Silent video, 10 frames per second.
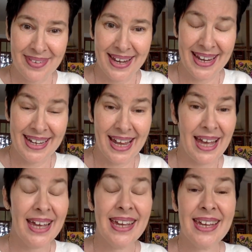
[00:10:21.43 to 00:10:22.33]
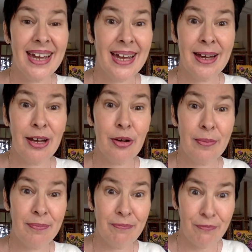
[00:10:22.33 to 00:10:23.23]
and I
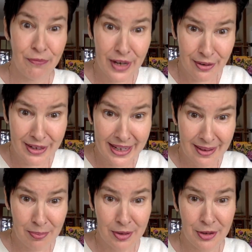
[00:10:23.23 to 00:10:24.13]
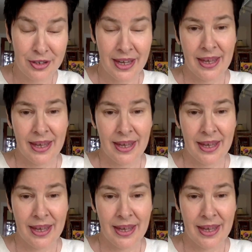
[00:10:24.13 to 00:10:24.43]
am very humbled